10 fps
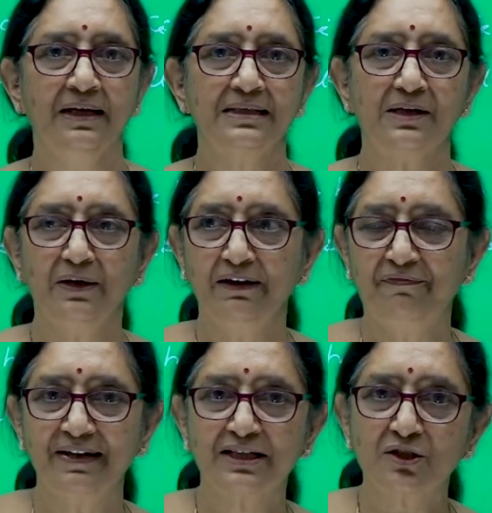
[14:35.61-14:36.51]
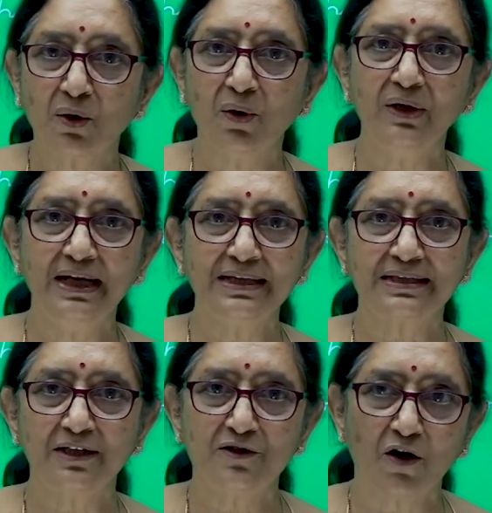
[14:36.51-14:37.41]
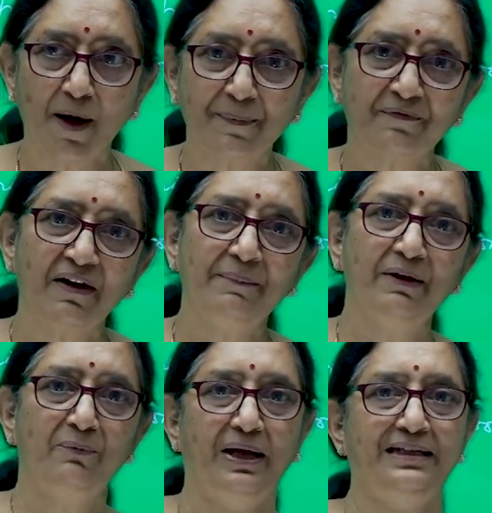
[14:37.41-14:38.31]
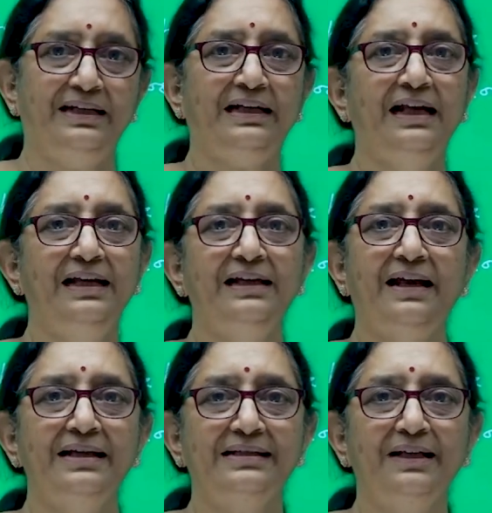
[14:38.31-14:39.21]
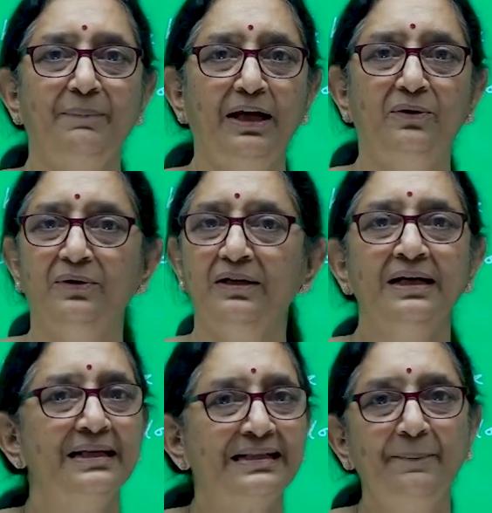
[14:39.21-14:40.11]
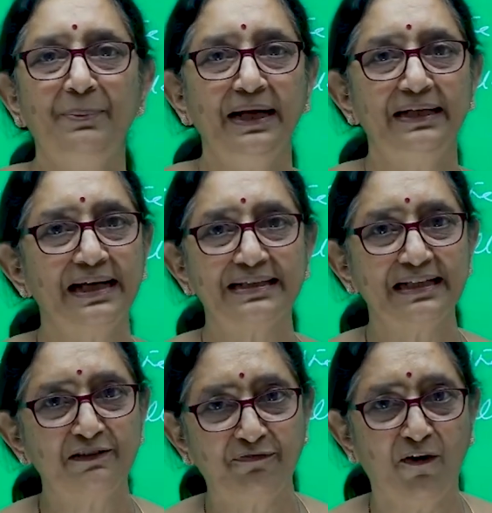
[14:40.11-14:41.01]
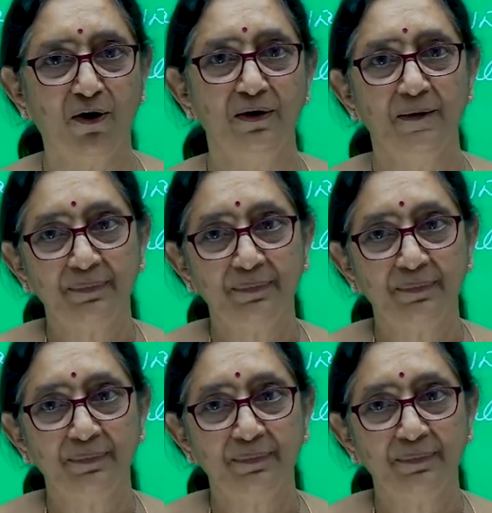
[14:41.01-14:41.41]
So, if a stone is dropped from a vertically rising balloon, simply it does not fall.